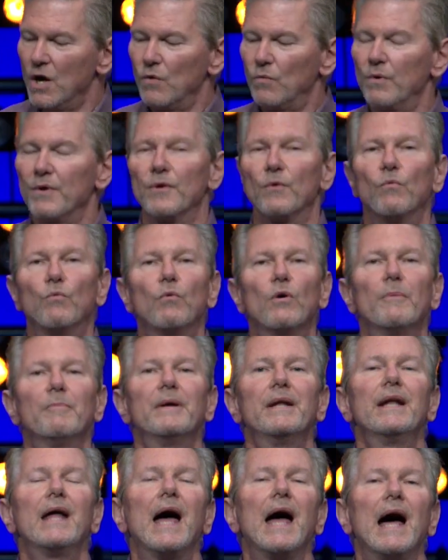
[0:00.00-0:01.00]
with a
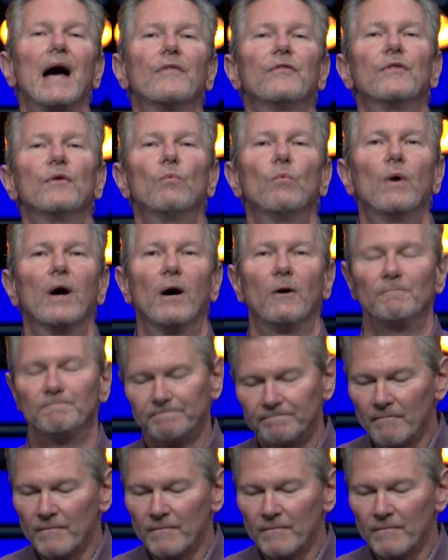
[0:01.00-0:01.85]
woman at the well.